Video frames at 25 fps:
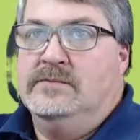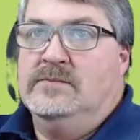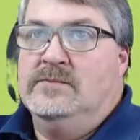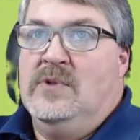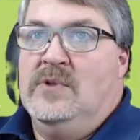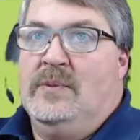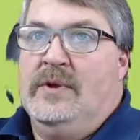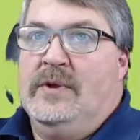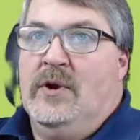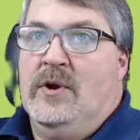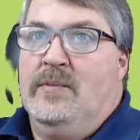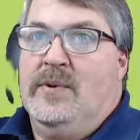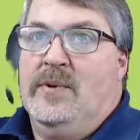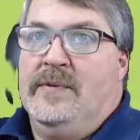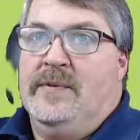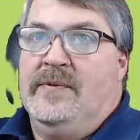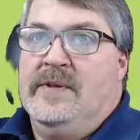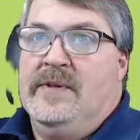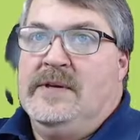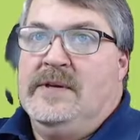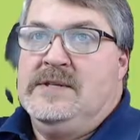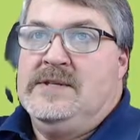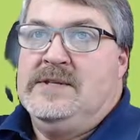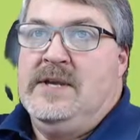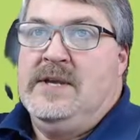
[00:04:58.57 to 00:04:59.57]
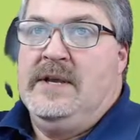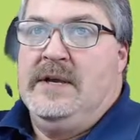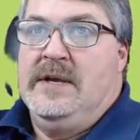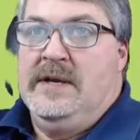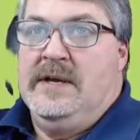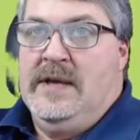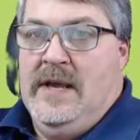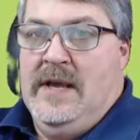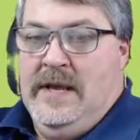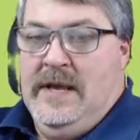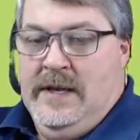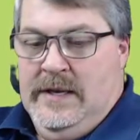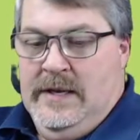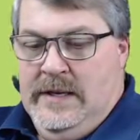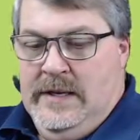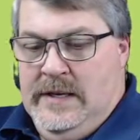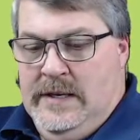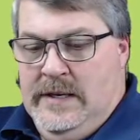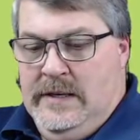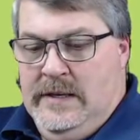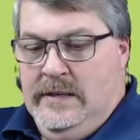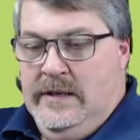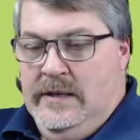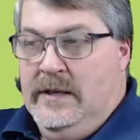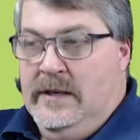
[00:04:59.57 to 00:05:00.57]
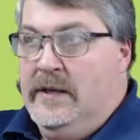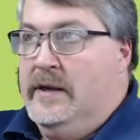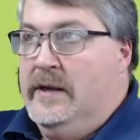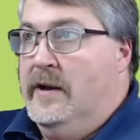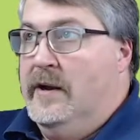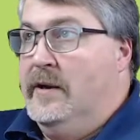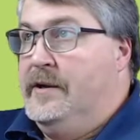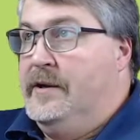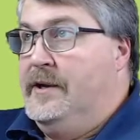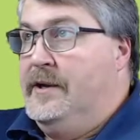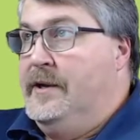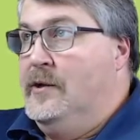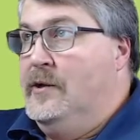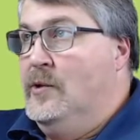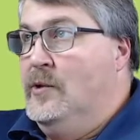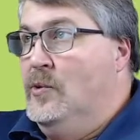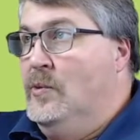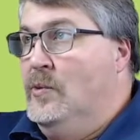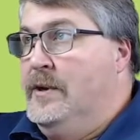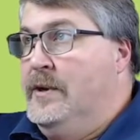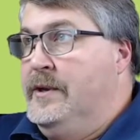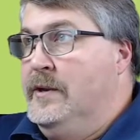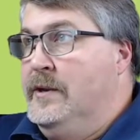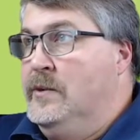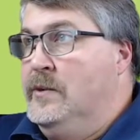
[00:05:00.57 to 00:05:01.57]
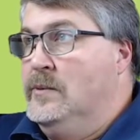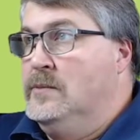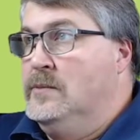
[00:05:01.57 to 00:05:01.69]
Let me go put this in a incognito window.